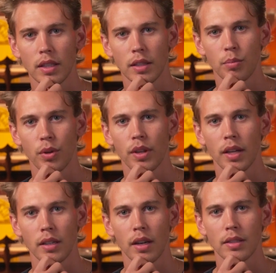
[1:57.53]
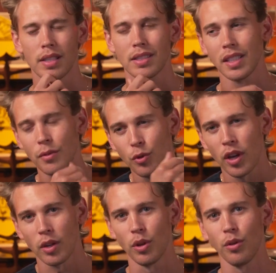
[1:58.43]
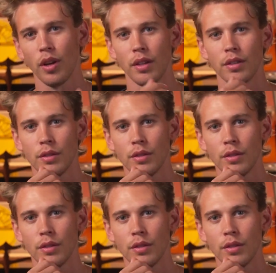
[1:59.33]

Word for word: getting to put that in context and give credit where credit is